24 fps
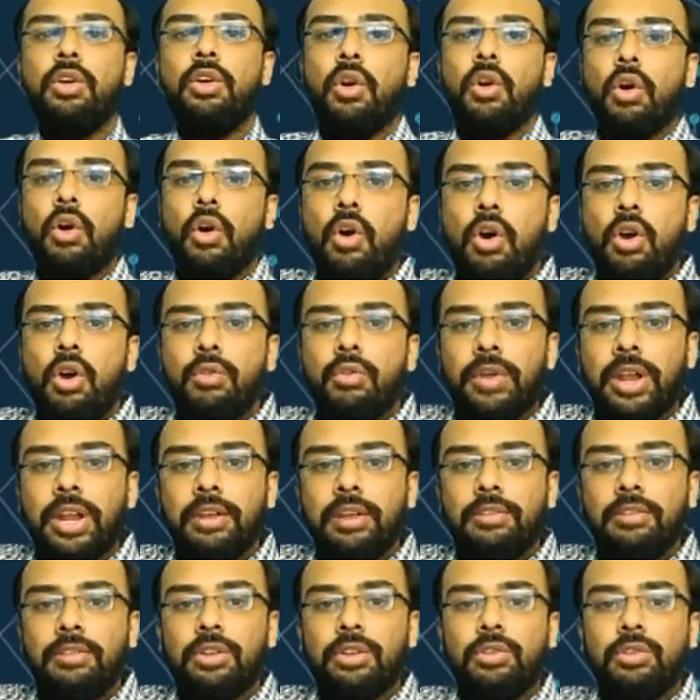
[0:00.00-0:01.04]
or
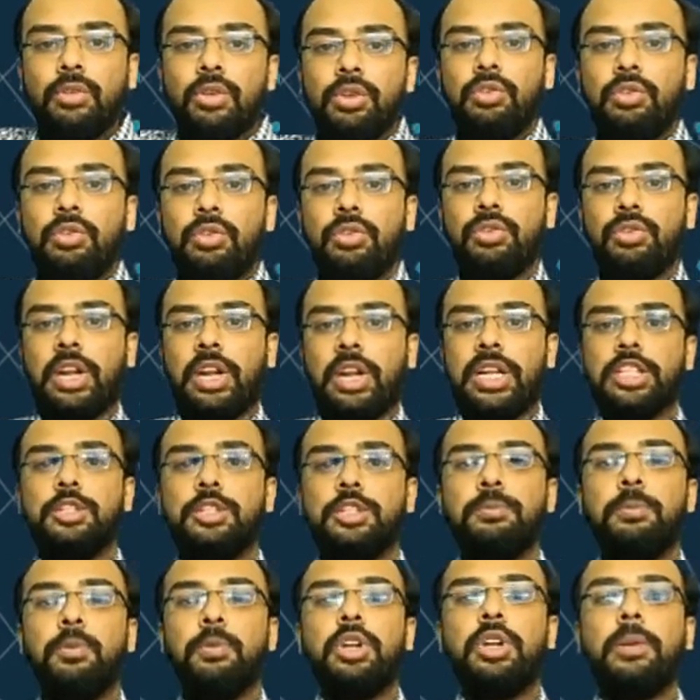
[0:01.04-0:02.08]
whenever you want to
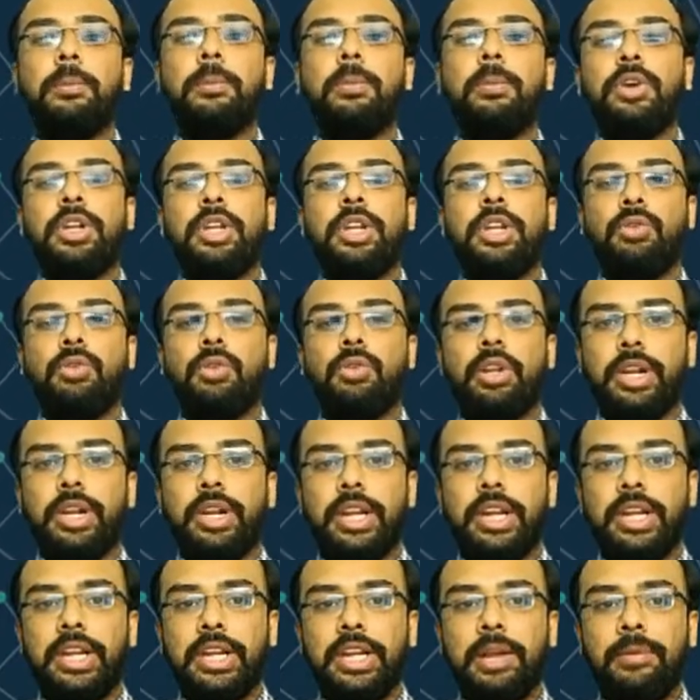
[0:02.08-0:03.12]
transport a particular
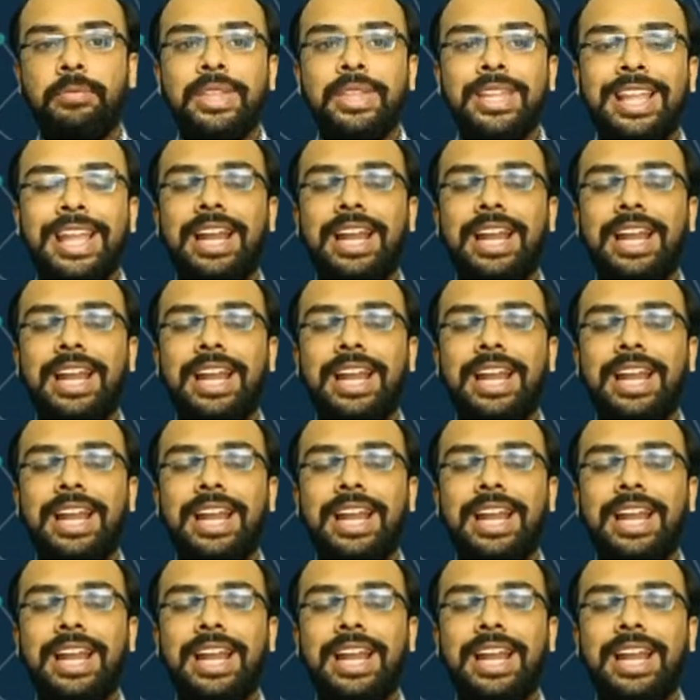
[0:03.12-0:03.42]
data,